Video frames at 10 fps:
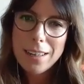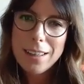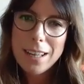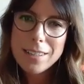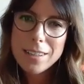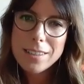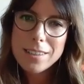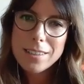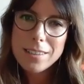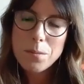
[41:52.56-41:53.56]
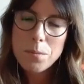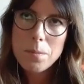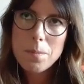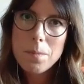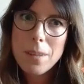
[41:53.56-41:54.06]
that
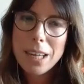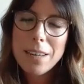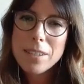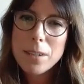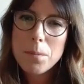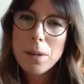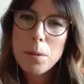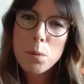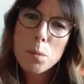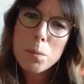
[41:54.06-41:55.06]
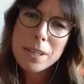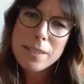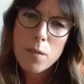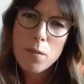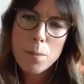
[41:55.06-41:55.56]
gives them an important
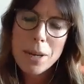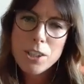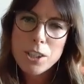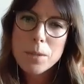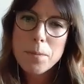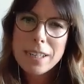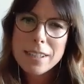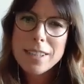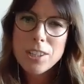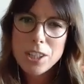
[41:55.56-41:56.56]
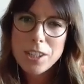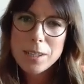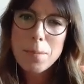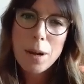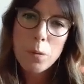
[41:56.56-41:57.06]
piece of information to make decisions
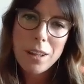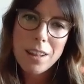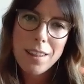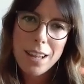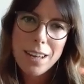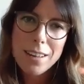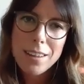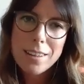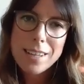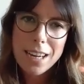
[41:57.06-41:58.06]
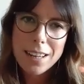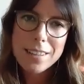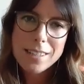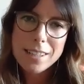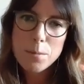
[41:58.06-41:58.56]
about whether they take
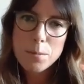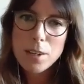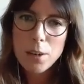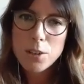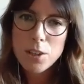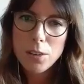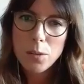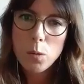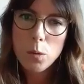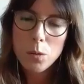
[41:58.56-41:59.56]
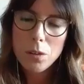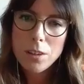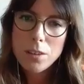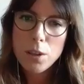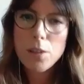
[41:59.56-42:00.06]
the system solution or
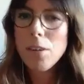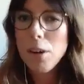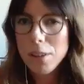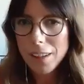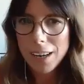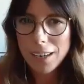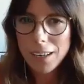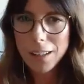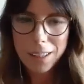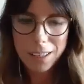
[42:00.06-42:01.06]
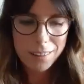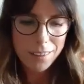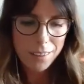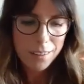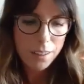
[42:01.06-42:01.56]
do their own thing. And I think
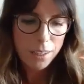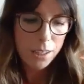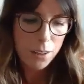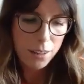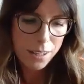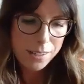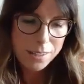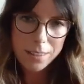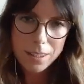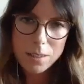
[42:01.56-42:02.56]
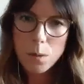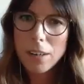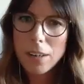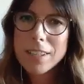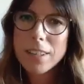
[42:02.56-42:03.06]
that, you know, that's
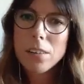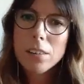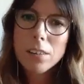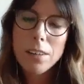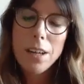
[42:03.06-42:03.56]
quite critical.